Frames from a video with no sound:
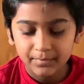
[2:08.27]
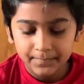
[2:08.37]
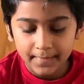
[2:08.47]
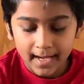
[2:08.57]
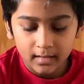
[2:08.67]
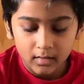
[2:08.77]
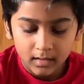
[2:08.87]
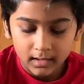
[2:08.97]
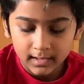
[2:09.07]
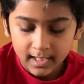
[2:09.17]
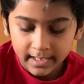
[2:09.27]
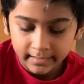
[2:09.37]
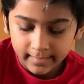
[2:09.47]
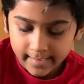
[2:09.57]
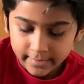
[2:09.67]
back on, and
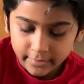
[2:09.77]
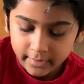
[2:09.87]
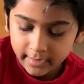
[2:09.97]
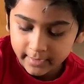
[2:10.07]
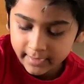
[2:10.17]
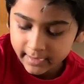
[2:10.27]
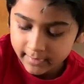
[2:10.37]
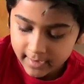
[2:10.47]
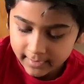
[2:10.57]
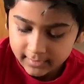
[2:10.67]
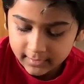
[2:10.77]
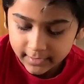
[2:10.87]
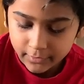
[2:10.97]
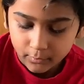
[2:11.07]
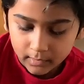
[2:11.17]
then you're gonna need a
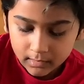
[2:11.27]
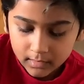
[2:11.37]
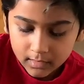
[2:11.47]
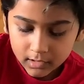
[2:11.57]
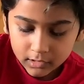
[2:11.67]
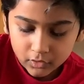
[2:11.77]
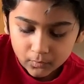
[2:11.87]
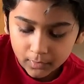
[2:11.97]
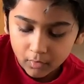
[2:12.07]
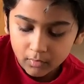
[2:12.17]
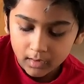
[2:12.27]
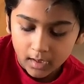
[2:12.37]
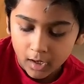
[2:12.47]
skewer to poke a